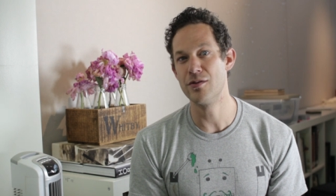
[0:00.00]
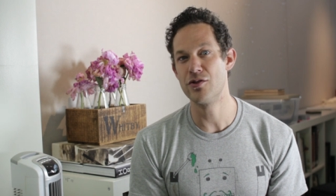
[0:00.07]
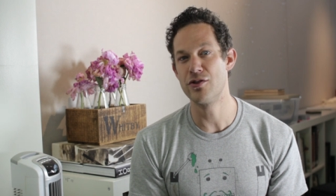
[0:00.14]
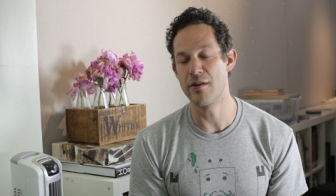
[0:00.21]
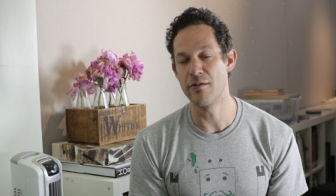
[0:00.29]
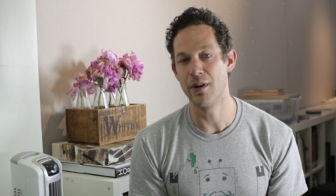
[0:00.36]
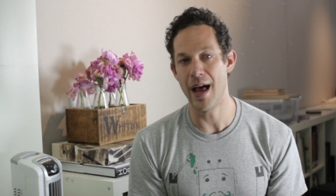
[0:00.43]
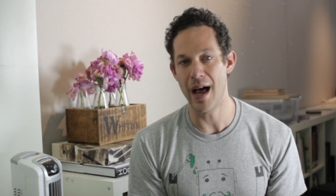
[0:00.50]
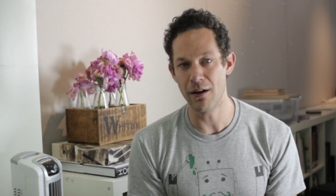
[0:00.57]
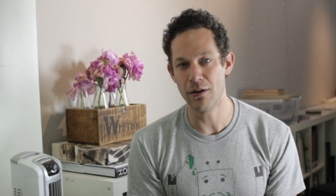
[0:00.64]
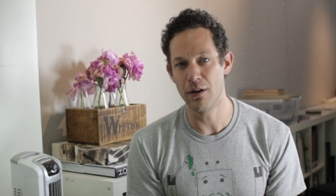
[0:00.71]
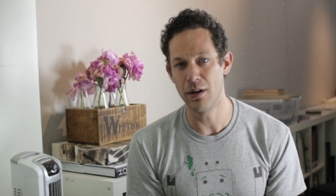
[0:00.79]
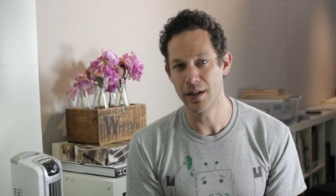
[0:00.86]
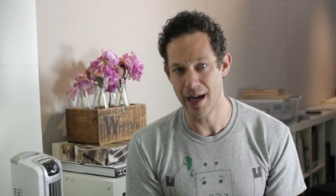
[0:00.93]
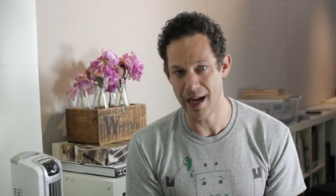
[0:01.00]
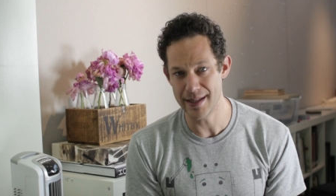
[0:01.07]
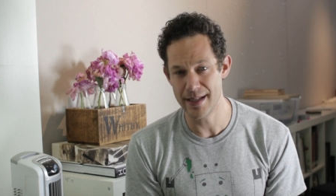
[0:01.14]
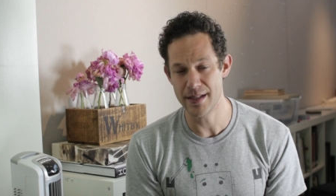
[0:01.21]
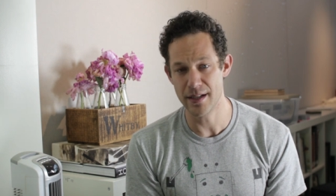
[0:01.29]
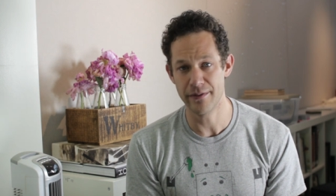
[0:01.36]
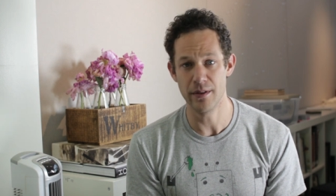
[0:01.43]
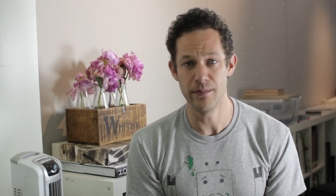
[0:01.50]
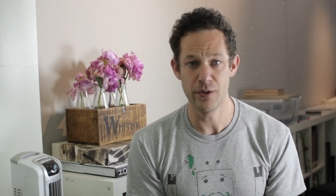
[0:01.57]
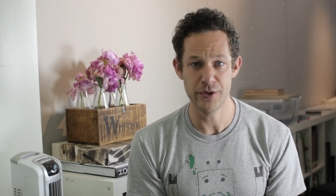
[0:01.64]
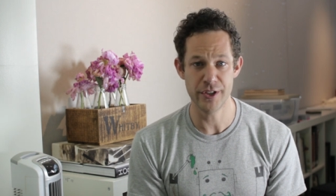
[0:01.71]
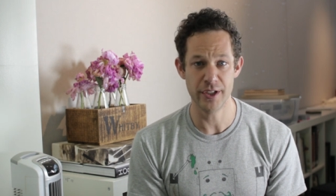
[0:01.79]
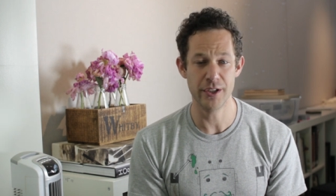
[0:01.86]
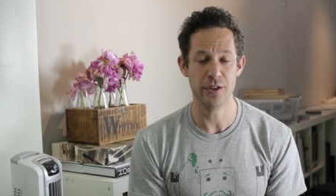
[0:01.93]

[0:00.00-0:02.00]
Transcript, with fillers: general alcohol content of kombucha,